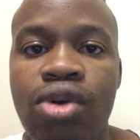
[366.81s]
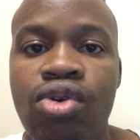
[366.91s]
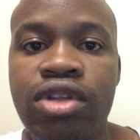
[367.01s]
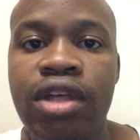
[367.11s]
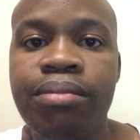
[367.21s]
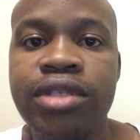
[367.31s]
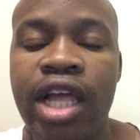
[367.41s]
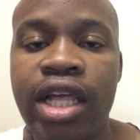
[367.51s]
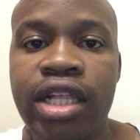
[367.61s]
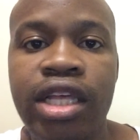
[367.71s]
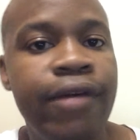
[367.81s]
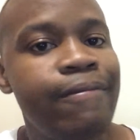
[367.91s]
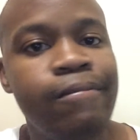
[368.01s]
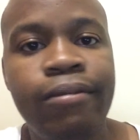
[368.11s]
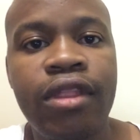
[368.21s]
cook them slightly,
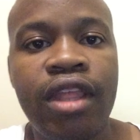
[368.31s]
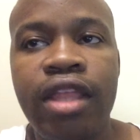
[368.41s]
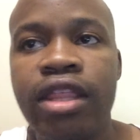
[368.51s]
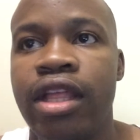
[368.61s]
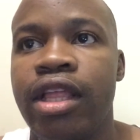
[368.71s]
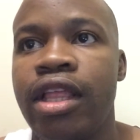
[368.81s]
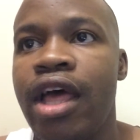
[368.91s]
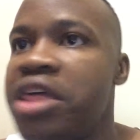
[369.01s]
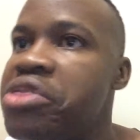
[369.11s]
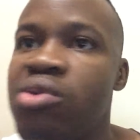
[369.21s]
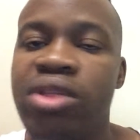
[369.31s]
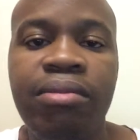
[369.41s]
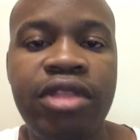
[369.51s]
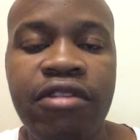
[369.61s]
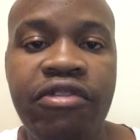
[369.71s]
and then I throw
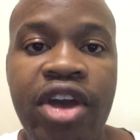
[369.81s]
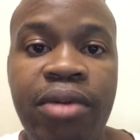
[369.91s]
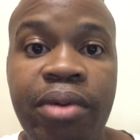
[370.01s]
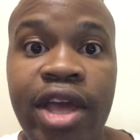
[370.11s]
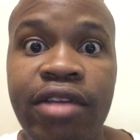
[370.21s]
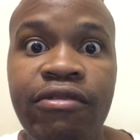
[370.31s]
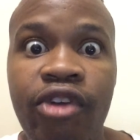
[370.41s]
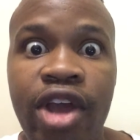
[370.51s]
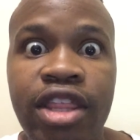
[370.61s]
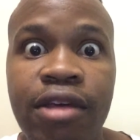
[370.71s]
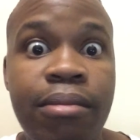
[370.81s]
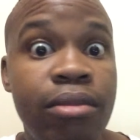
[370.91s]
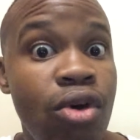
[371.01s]
them in the frying pan and fry them.